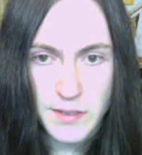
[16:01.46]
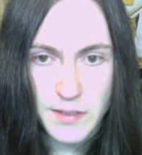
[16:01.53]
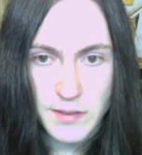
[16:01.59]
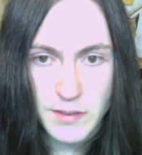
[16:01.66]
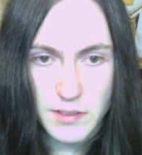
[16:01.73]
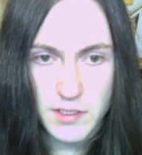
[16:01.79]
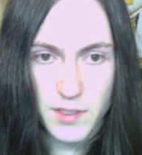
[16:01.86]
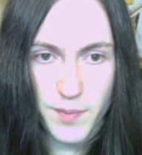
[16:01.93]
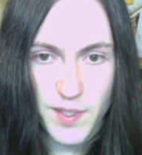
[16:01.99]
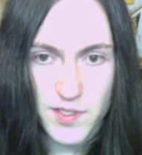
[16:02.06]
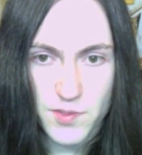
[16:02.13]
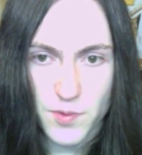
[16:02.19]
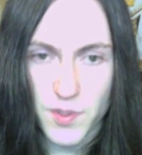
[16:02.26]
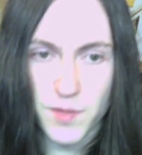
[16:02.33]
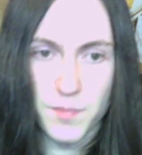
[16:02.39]
It's the best
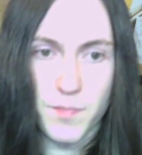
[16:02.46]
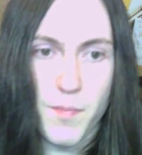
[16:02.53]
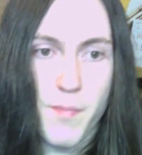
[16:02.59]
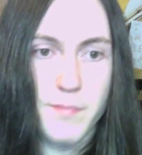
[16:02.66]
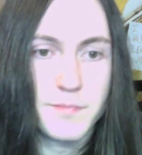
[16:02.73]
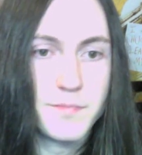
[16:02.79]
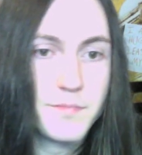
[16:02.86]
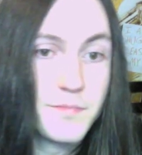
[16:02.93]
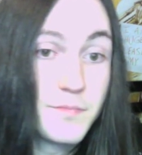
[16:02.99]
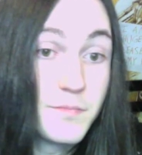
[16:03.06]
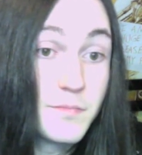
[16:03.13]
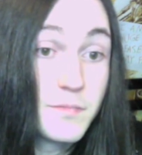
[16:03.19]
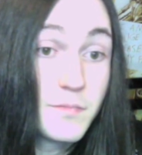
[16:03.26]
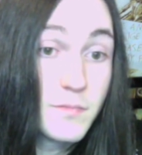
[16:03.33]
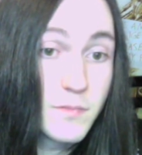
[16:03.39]
one.
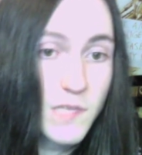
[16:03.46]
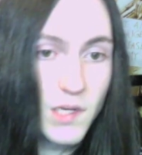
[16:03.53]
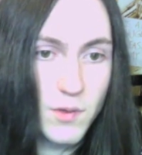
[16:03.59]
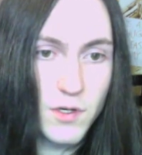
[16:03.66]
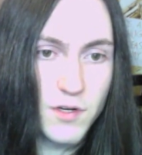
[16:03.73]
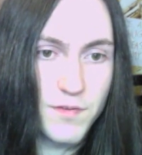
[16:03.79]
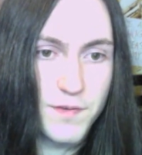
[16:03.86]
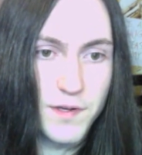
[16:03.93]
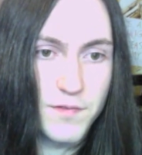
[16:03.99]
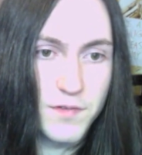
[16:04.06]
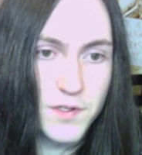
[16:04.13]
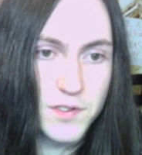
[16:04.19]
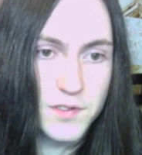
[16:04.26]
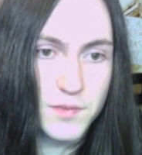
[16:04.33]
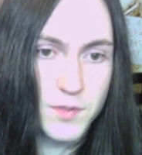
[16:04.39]
What's your
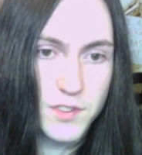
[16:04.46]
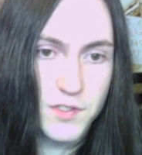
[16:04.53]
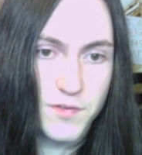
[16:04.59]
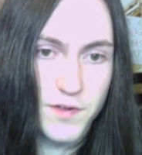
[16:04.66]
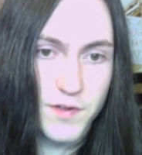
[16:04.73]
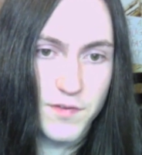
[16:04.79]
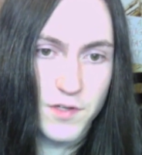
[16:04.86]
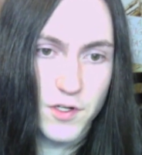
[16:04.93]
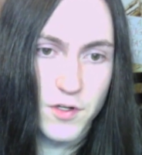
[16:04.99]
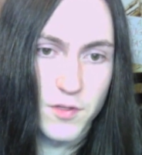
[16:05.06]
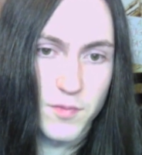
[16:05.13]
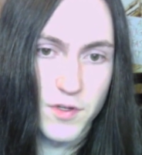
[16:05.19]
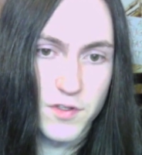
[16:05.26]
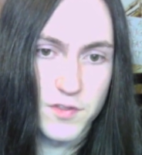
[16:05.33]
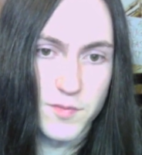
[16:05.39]
favorite Coen
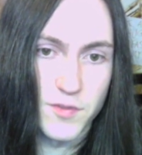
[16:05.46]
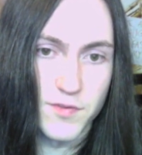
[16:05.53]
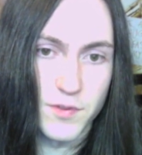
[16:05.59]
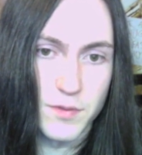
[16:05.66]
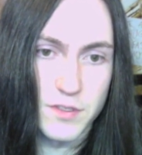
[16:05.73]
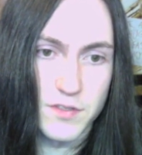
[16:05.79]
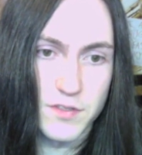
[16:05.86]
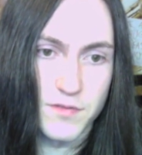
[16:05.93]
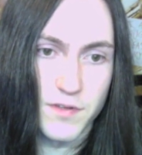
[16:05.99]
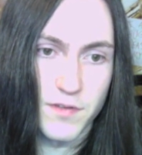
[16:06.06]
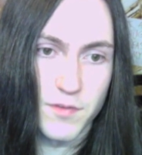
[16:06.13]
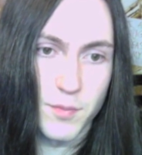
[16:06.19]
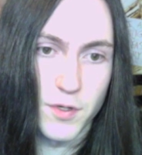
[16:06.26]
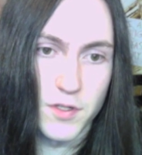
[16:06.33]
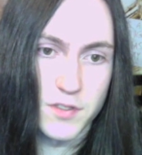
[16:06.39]
Brothers movie? What's your
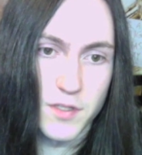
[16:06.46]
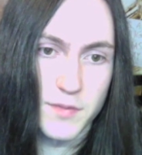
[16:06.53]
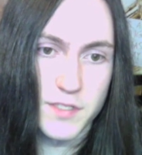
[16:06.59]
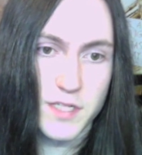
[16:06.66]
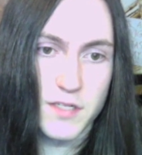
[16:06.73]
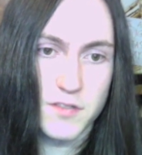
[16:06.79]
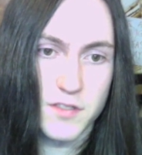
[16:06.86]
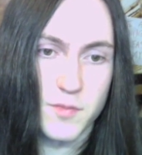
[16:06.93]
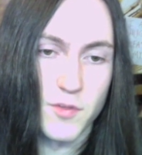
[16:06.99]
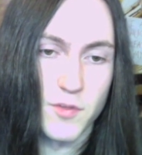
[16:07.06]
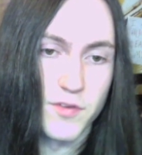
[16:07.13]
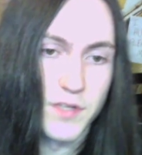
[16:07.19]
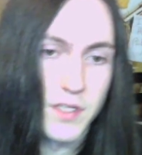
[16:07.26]
favorite Paul Thomas Anderson movie?